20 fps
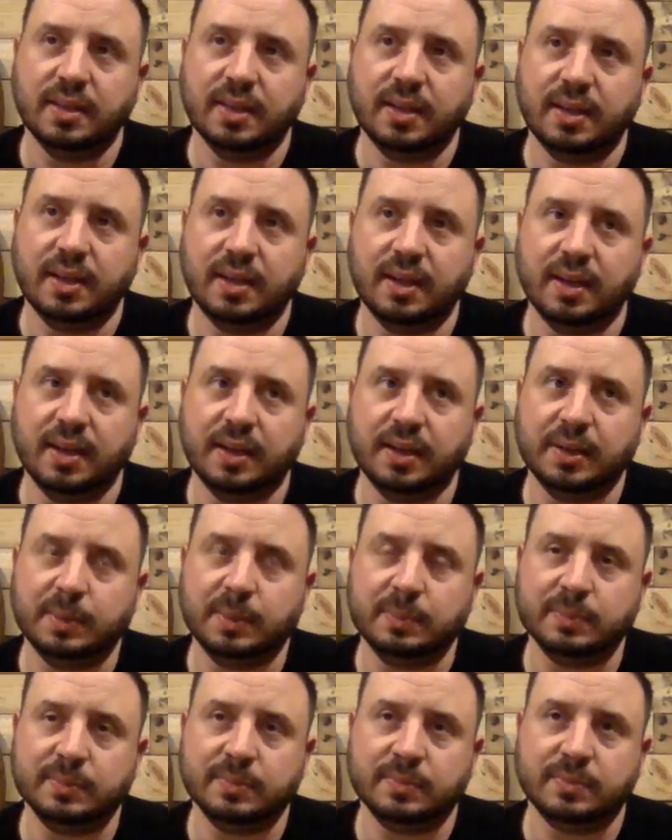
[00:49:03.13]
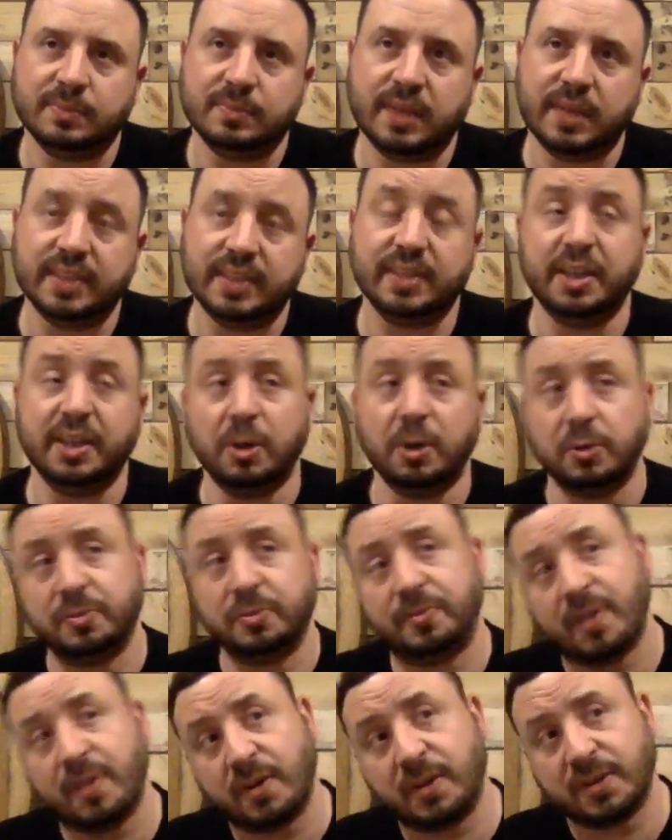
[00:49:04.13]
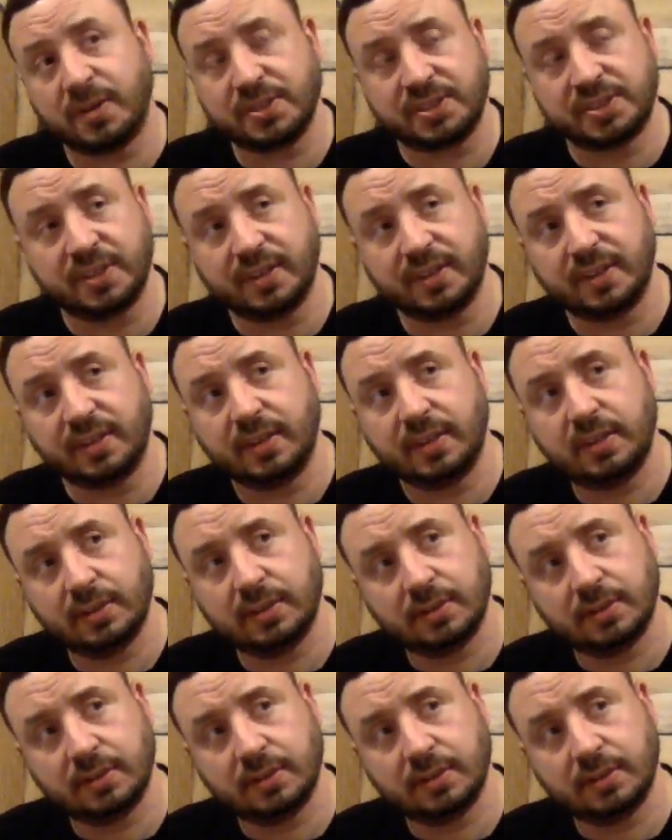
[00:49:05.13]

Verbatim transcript: Um, I did the Old Forester.